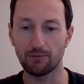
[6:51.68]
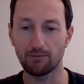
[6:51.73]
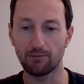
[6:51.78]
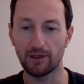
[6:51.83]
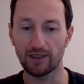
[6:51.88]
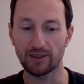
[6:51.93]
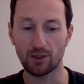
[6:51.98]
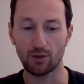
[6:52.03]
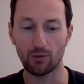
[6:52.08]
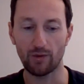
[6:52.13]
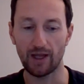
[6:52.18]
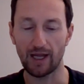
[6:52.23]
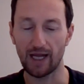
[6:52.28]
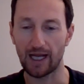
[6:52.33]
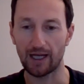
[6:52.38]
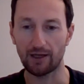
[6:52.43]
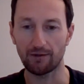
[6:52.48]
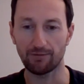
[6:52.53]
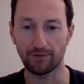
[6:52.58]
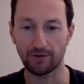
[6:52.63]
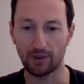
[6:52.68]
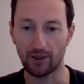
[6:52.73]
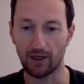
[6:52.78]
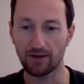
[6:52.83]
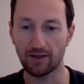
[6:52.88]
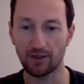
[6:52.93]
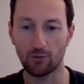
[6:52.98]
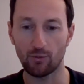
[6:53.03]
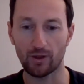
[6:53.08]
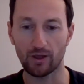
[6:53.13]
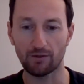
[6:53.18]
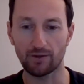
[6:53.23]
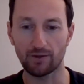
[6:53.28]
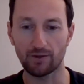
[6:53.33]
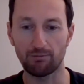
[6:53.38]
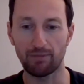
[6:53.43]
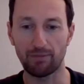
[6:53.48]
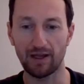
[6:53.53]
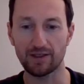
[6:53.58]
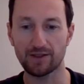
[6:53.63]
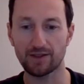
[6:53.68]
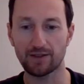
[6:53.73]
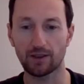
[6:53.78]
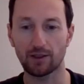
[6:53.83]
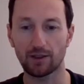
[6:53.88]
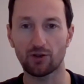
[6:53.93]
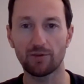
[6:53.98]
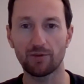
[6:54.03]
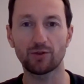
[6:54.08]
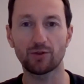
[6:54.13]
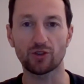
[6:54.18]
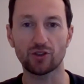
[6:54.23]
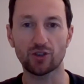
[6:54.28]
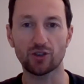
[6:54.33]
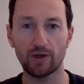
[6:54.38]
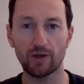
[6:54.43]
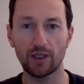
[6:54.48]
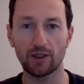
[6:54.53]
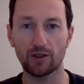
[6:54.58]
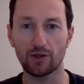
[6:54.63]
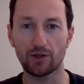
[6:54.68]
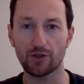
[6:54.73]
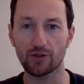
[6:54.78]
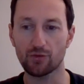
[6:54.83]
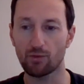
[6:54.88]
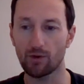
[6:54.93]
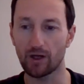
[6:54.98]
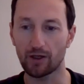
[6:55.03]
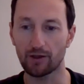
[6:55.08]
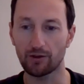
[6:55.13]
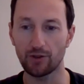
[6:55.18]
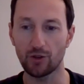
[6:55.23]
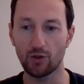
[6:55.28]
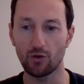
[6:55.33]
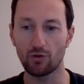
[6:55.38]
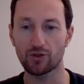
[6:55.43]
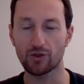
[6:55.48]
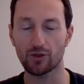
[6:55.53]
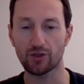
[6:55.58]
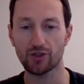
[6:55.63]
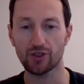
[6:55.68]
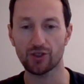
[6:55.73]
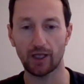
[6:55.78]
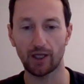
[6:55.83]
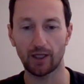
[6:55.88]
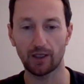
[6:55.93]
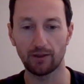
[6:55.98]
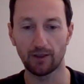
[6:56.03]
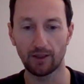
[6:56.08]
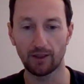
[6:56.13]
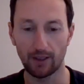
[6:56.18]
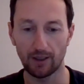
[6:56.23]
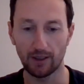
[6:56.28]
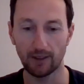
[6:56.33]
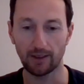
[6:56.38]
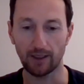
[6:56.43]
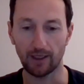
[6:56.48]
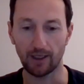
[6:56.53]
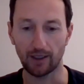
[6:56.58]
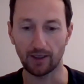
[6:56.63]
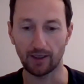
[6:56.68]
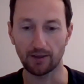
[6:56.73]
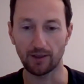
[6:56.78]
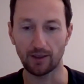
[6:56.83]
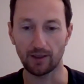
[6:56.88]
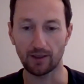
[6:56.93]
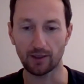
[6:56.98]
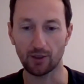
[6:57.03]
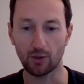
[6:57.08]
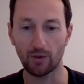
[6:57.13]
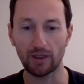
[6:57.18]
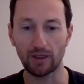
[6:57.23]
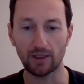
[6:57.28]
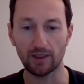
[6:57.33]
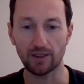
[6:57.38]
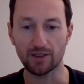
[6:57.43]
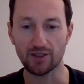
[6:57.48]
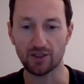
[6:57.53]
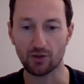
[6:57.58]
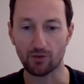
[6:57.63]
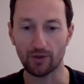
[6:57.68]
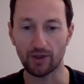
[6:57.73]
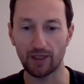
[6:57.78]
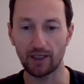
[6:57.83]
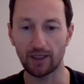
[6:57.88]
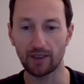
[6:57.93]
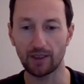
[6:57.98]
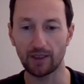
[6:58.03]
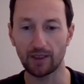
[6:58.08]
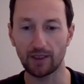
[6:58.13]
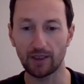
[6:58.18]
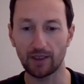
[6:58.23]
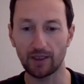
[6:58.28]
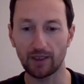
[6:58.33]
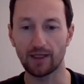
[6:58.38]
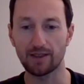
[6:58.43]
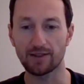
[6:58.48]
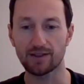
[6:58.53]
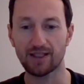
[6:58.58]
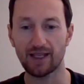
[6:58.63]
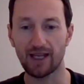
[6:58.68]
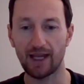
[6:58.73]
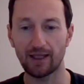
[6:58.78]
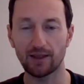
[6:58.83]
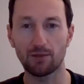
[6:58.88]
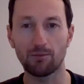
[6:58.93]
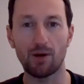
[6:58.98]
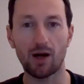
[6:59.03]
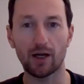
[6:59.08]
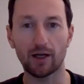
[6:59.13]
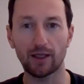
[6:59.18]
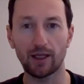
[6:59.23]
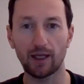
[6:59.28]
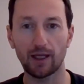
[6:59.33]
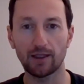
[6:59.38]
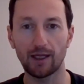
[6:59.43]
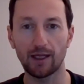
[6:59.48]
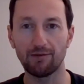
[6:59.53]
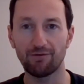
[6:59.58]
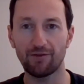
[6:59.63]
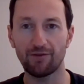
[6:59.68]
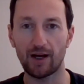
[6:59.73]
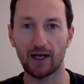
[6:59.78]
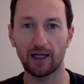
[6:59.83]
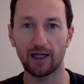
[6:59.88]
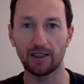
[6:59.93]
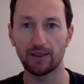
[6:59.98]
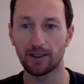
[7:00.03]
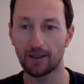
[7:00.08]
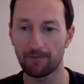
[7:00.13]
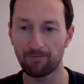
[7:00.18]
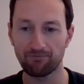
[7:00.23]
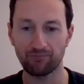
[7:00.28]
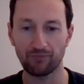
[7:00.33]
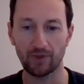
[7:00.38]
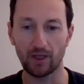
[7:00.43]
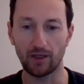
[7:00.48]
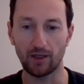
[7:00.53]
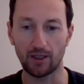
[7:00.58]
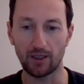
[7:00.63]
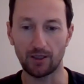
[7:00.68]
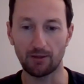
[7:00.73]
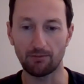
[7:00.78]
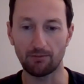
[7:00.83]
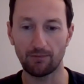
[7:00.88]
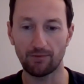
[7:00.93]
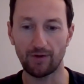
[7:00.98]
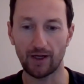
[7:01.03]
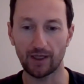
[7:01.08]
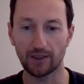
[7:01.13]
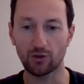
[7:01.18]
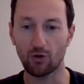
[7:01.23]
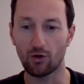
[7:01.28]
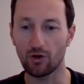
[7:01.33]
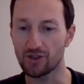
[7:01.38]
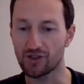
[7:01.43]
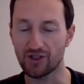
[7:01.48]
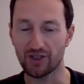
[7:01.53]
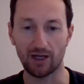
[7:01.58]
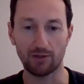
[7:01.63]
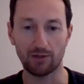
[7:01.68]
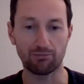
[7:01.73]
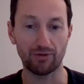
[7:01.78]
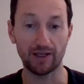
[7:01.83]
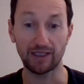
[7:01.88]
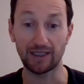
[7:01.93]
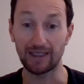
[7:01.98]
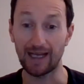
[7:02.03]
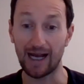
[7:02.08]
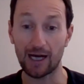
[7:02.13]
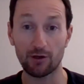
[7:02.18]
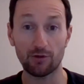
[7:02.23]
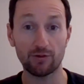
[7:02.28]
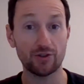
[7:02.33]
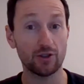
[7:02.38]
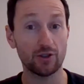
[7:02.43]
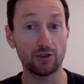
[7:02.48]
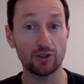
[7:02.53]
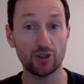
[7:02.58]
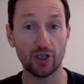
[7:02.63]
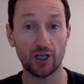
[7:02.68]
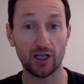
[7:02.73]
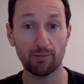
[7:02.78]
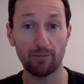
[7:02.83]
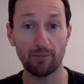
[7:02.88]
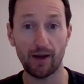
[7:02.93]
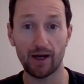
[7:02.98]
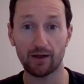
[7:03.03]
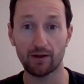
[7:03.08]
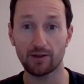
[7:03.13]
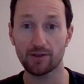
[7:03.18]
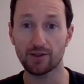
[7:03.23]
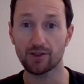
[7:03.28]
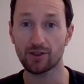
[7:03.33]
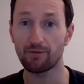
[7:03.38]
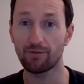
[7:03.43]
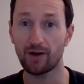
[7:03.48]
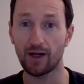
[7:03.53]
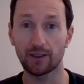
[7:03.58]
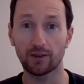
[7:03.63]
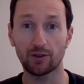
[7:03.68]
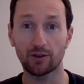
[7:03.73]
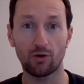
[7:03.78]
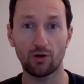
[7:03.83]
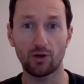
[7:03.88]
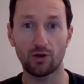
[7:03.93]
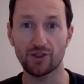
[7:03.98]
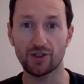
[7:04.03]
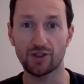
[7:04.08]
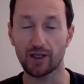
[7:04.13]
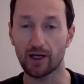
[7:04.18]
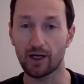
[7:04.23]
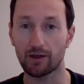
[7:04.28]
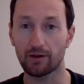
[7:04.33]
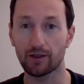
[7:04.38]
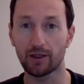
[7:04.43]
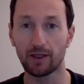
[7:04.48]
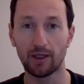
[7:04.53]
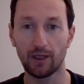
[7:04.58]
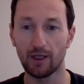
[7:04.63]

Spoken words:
basically we have, I think, one of the best crypto screeners where users can quickly screen and scan the market and find coins that are breaking out of certain chart patterns, find coins that are